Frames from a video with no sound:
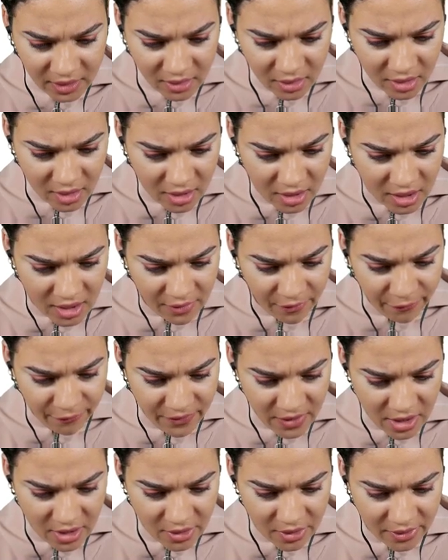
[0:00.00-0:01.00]
uh,
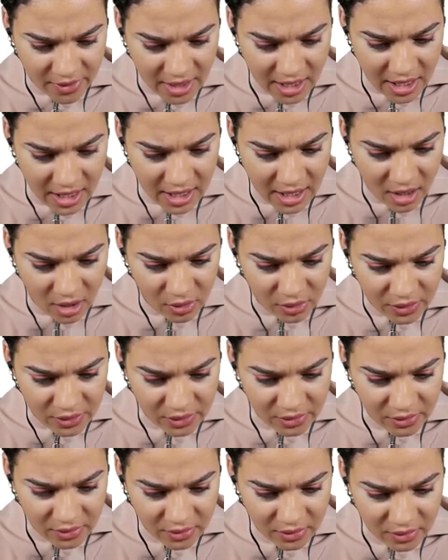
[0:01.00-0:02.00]
figure that out.
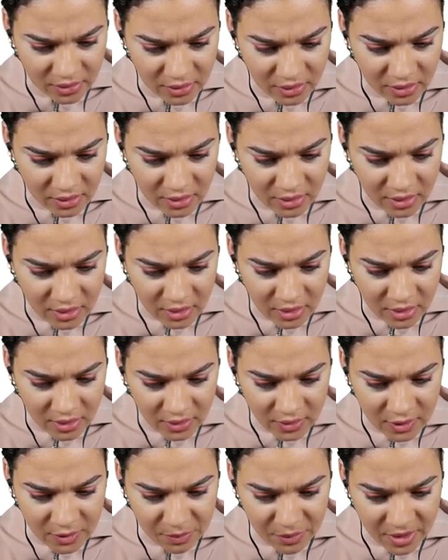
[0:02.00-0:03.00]

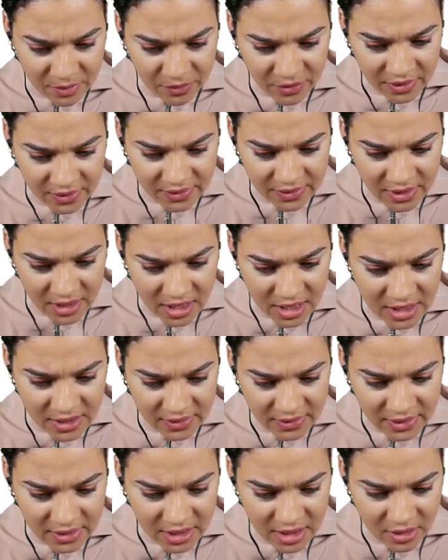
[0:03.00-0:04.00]
Let's bump the
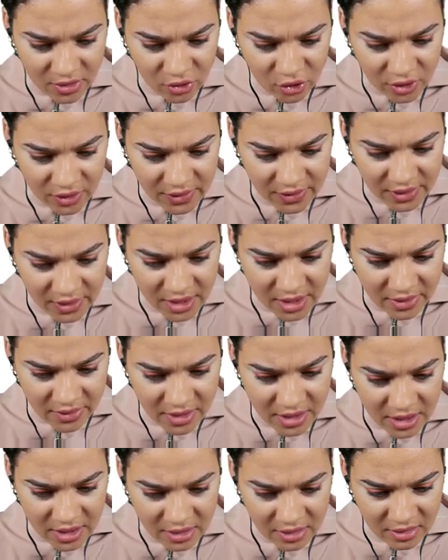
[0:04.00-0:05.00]
size down just
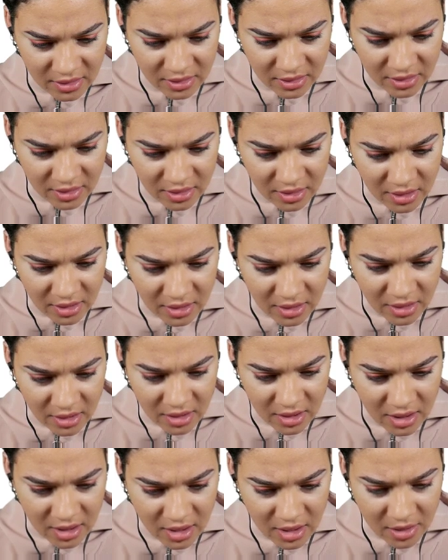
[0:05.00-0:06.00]
slightly.
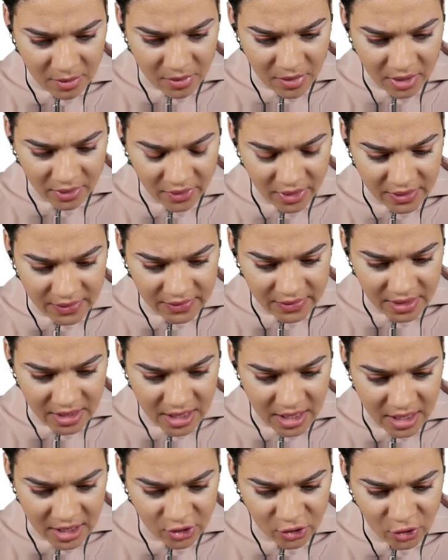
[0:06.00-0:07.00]
Um, let's
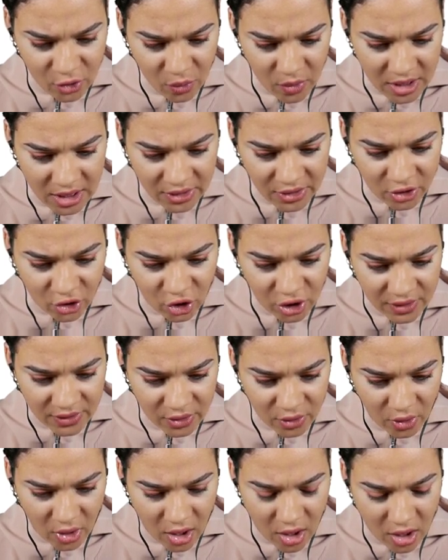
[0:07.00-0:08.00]
say I do want it to
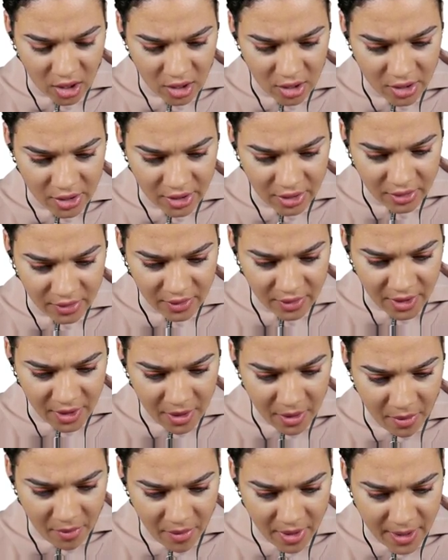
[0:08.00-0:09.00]
chisel hard,
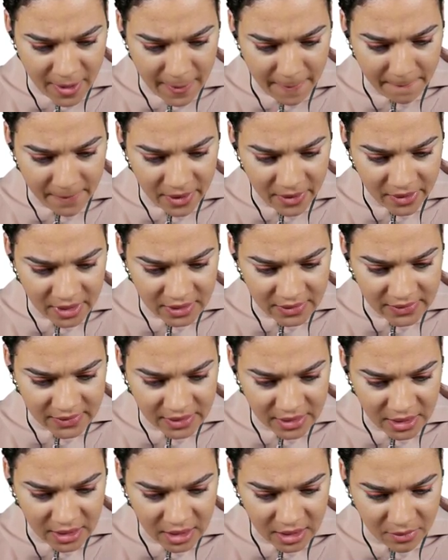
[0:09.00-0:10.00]
um, but let's
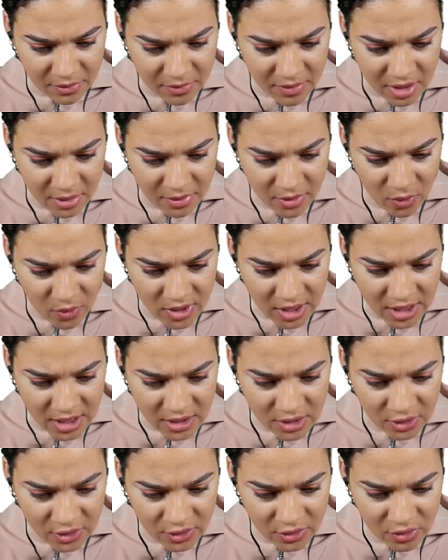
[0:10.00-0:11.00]
see. Maybe we
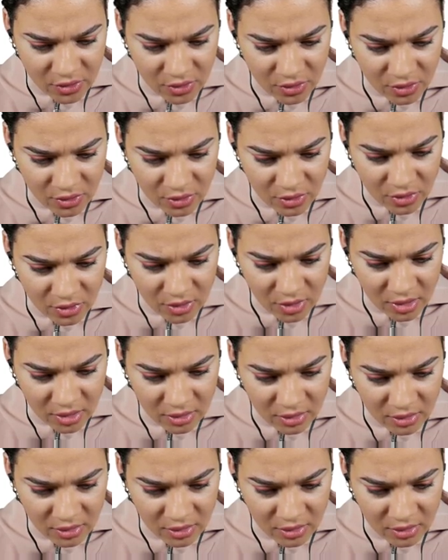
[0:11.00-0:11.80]
can do